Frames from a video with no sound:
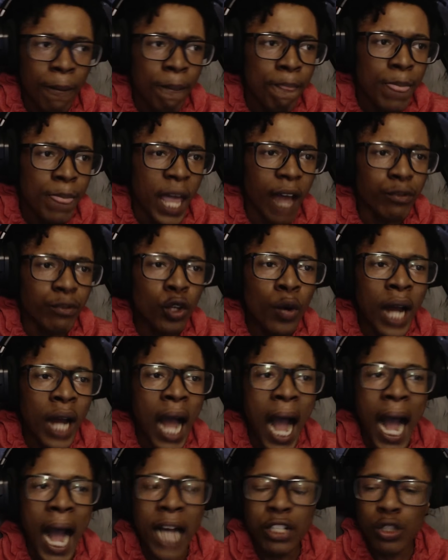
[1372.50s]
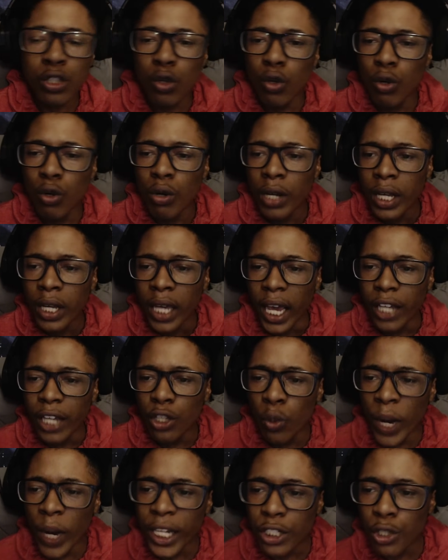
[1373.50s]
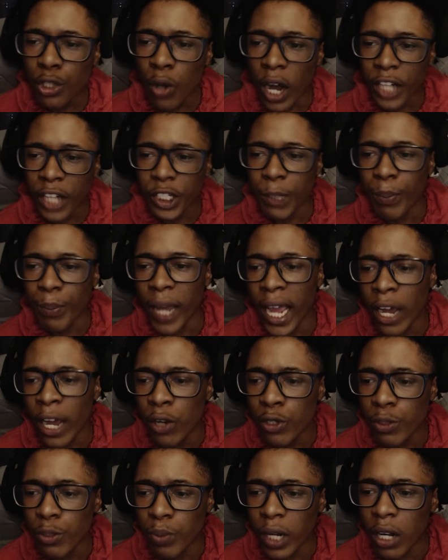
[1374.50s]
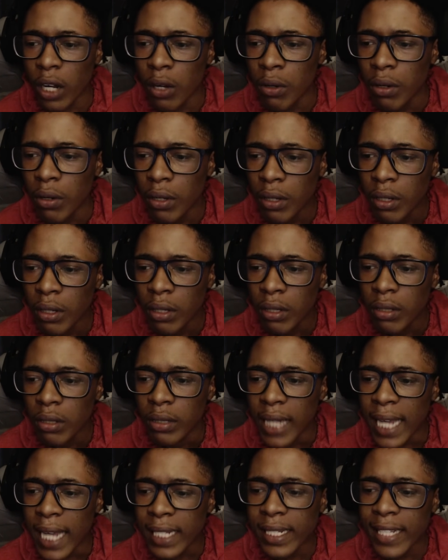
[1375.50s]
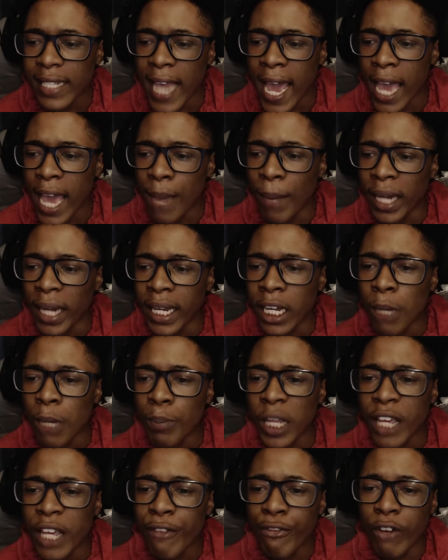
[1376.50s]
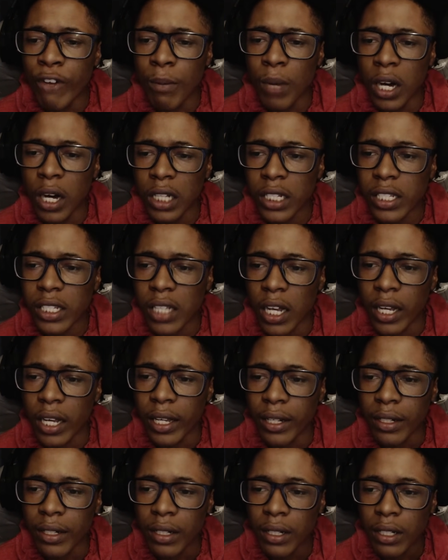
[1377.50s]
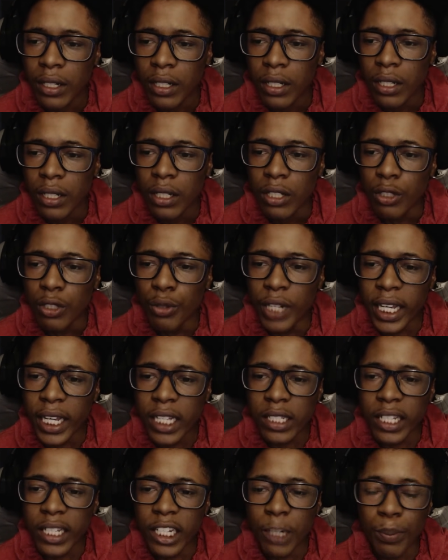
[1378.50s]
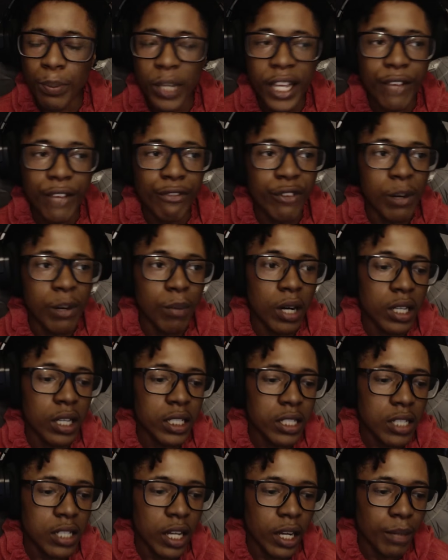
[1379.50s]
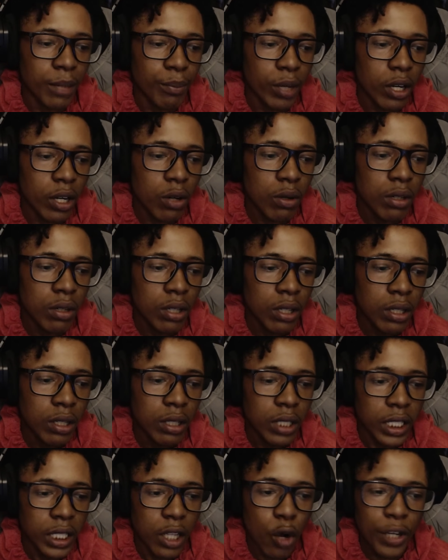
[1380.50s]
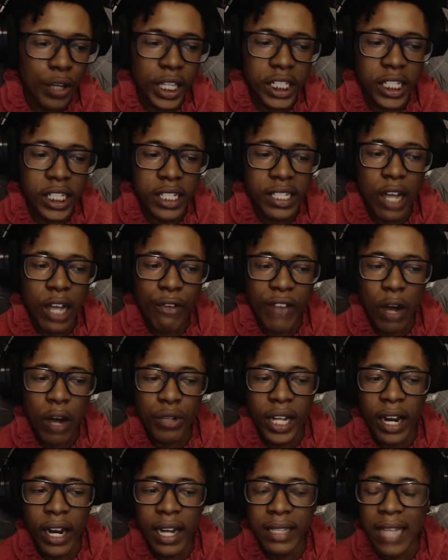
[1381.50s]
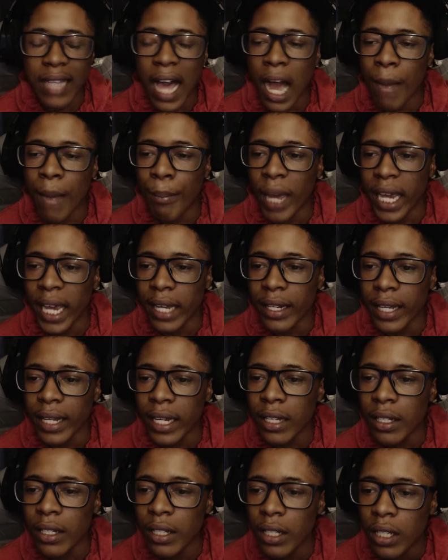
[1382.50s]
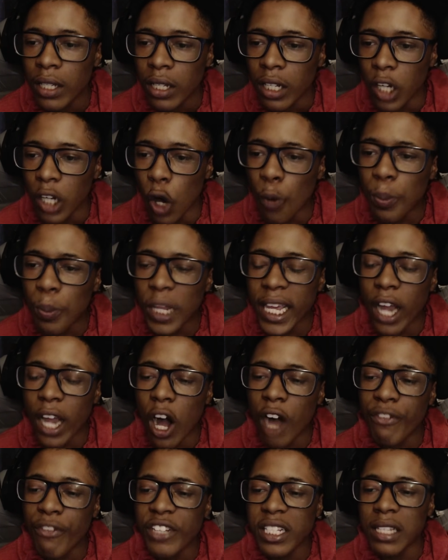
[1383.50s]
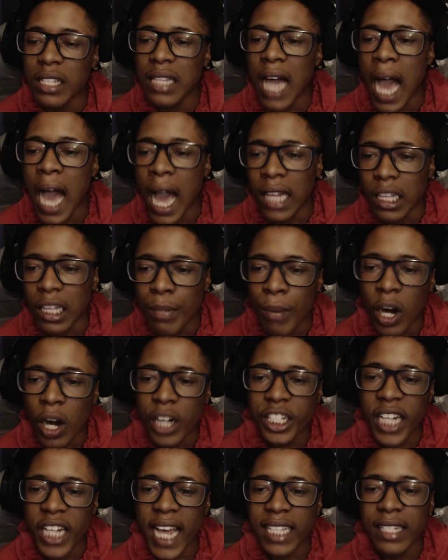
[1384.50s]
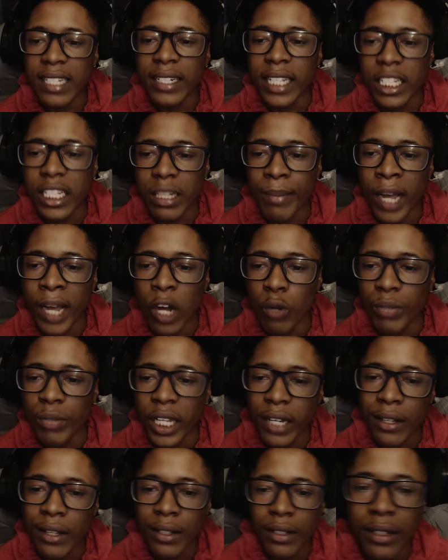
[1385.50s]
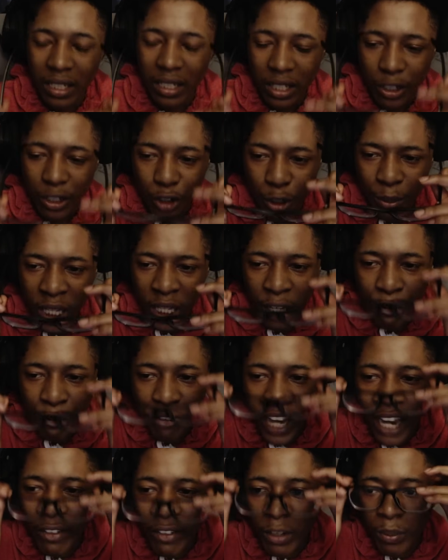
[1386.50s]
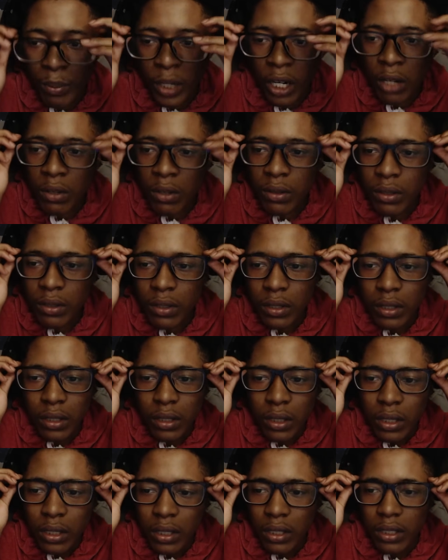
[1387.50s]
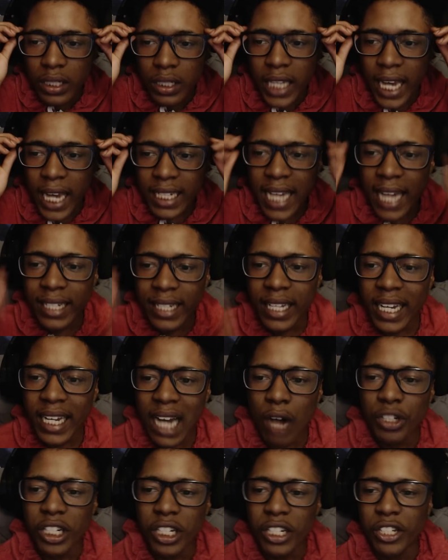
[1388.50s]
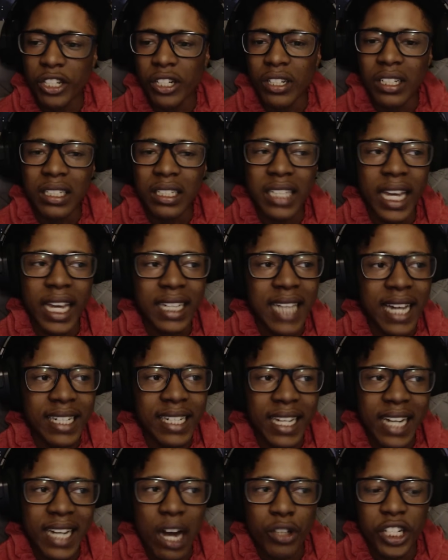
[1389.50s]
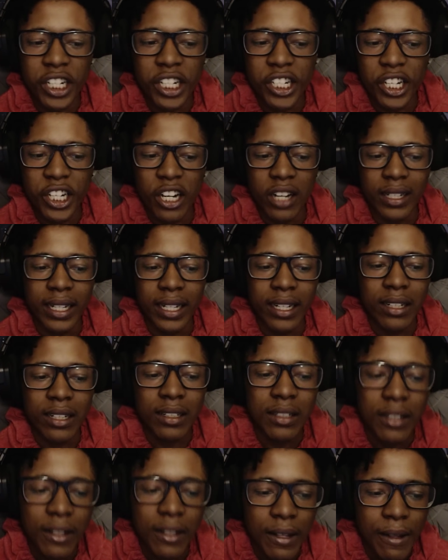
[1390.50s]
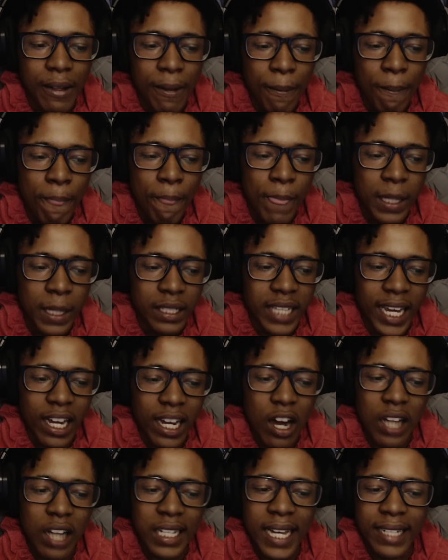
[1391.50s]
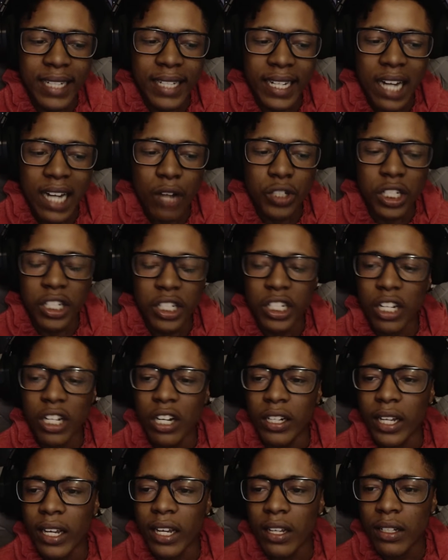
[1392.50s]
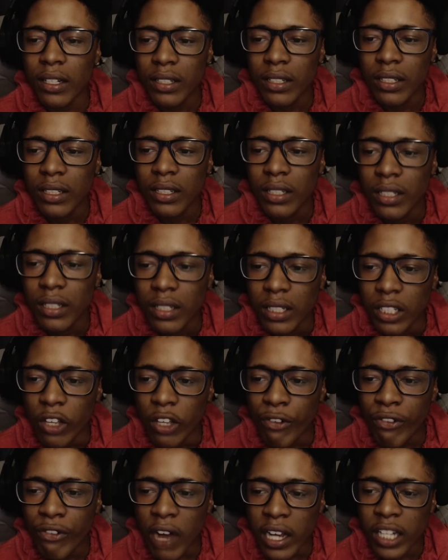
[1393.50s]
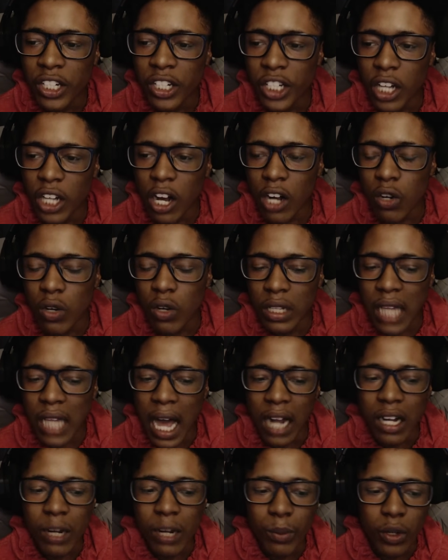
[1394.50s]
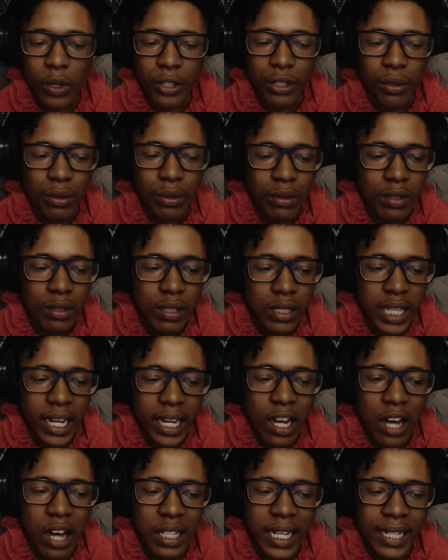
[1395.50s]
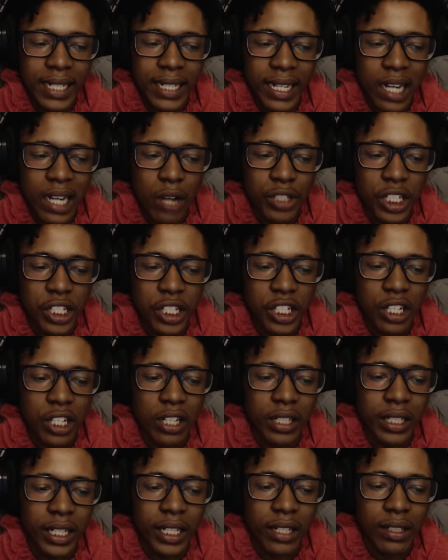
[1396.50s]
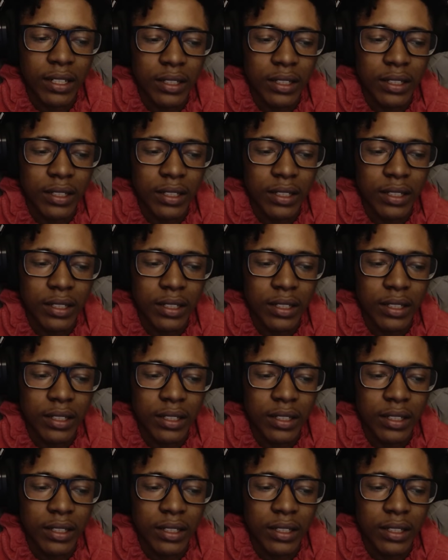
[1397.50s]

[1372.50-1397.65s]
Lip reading: If you in high school and you weigh 200 pounds, bro, that's sad. My nigga, play football or something. You niggas need to play football or something, bro. Go get yourself out there at linebacker, nigga. Go play offensive line. Lamar Jackson needs some help, nigga. Do me a favor, bro. Take that dick out your jaw, nigga. Take all that dick out your jaw, nigga. Your fucking jaw gonna lock up on you. Take all that dick out your jaw, nigga.